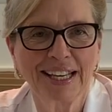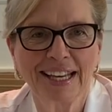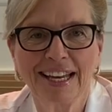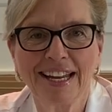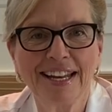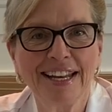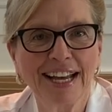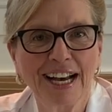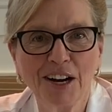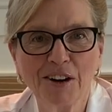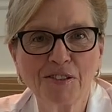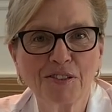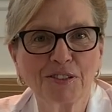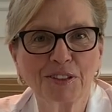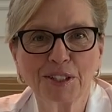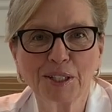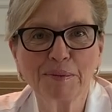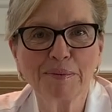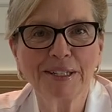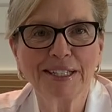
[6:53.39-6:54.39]
And now for a
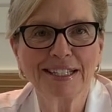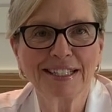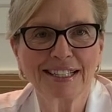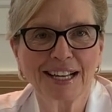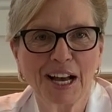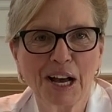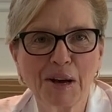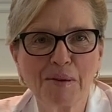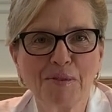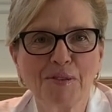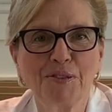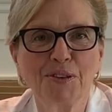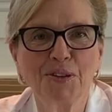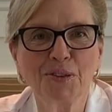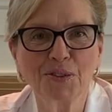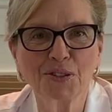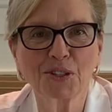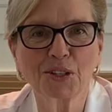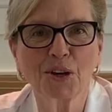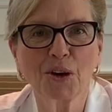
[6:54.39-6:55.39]
limited time, if you
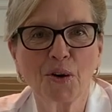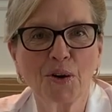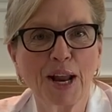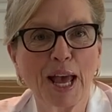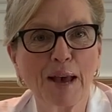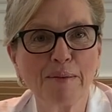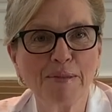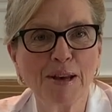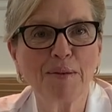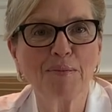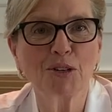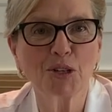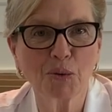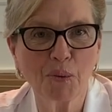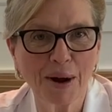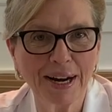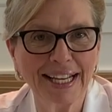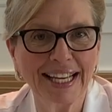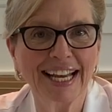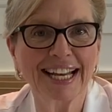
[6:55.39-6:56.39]
use the code
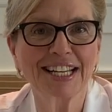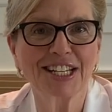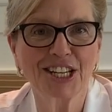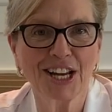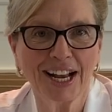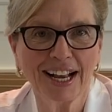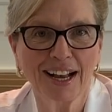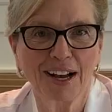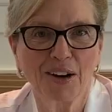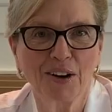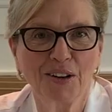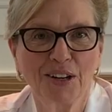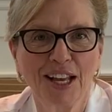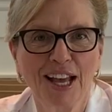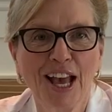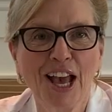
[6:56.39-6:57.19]
MM20 at checkout,